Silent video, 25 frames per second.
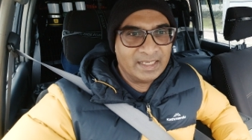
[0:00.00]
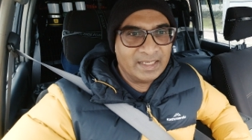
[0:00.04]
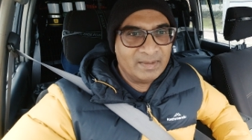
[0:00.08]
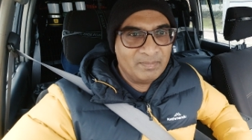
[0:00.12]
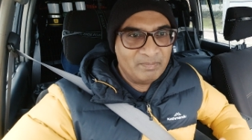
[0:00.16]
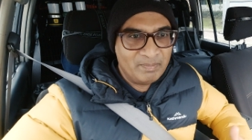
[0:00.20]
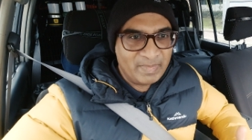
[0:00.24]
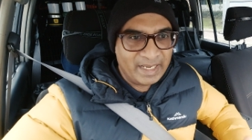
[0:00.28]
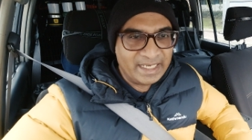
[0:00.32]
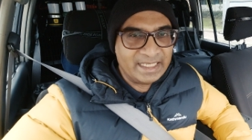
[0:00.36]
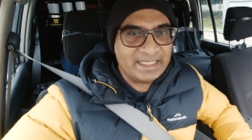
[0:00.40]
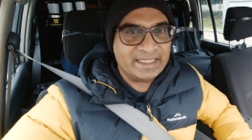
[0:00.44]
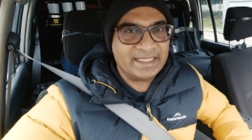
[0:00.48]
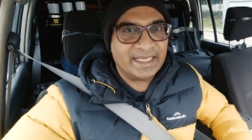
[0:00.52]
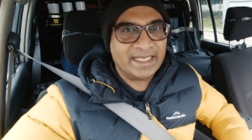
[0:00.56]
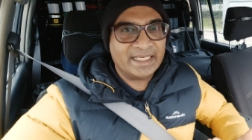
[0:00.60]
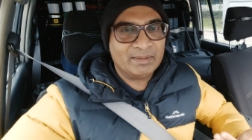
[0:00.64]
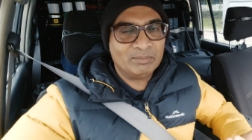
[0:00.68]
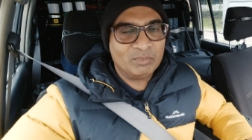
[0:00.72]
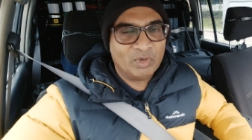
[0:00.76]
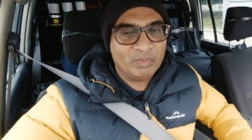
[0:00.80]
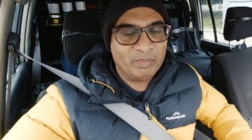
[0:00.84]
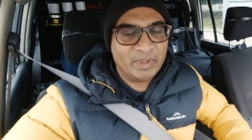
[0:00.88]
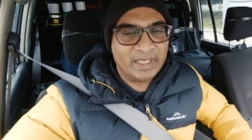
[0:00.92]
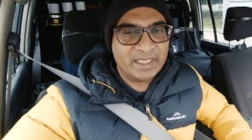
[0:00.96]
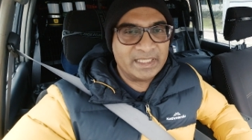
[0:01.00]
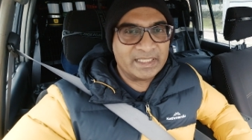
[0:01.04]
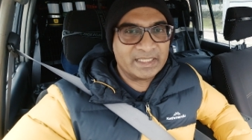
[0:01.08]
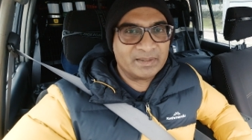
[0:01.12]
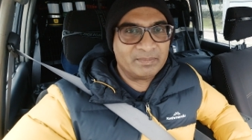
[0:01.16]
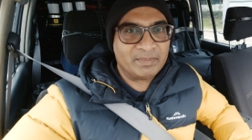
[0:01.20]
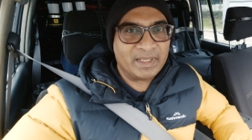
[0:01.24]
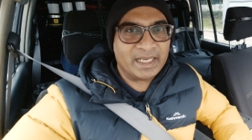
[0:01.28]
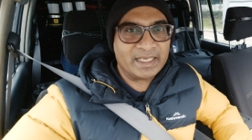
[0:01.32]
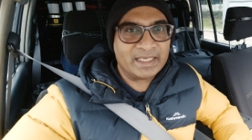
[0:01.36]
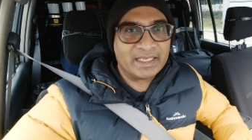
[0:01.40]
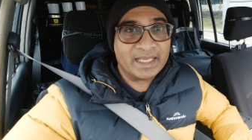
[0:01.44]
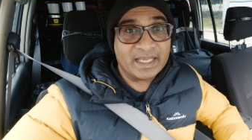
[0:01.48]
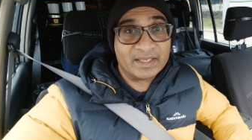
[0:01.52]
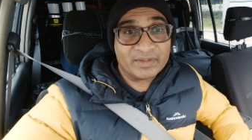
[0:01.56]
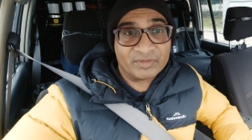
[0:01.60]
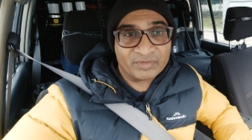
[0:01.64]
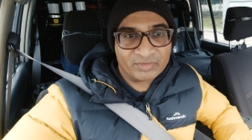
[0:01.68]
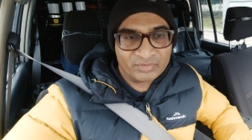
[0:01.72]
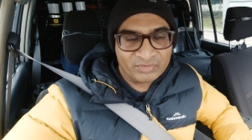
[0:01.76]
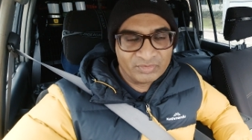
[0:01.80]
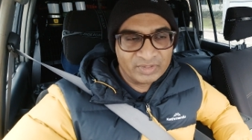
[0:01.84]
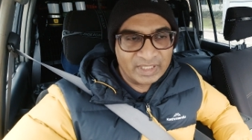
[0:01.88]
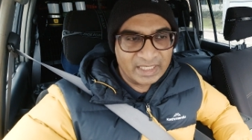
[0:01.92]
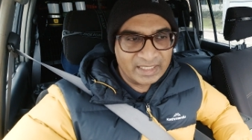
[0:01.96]
maintain momentum and get
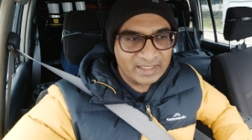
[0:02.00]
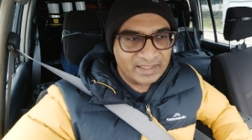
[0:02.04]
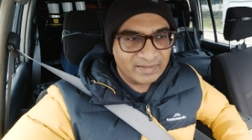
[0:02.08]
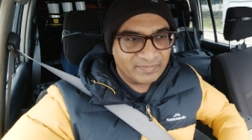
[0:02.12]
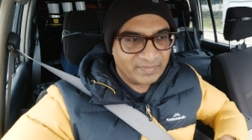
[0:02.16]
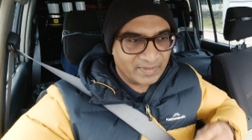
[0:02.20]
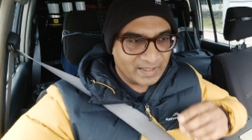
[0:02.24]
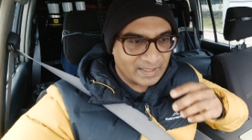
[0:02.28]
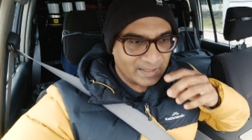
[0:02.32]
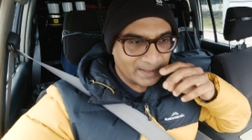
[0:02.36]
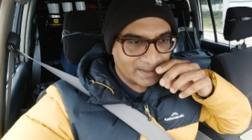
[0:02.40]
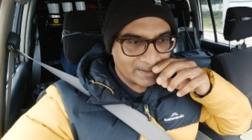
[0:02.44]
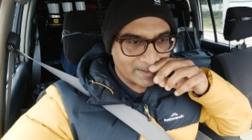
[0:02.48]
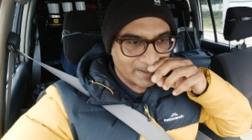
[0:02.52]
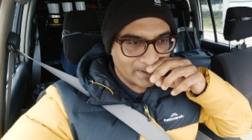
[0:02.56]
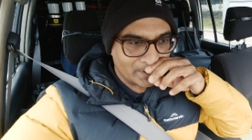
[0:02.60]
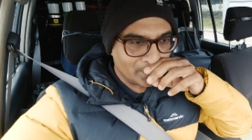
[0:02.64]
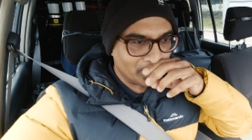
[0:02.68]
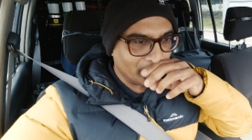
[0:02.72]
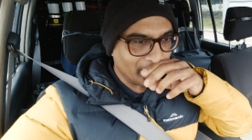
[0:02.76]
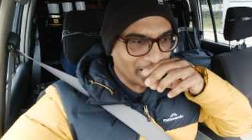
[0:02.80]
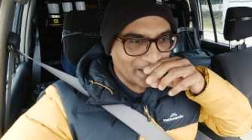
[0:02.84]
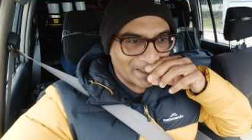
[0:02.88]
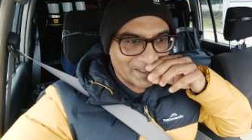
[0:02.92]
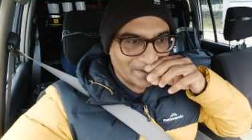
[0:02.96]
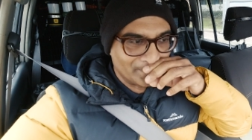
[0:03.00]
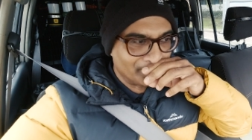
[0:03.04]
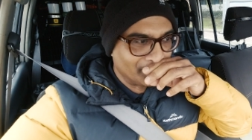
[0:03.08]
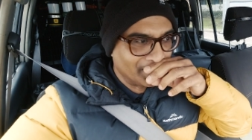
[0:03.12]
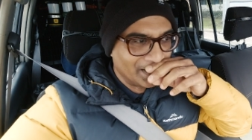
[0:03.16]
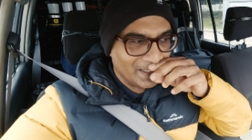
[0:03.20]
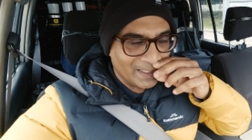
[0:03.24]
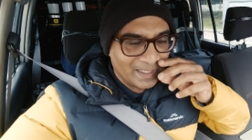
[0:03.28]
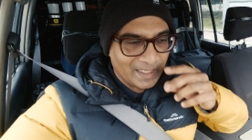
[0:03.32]
through that difficult situation.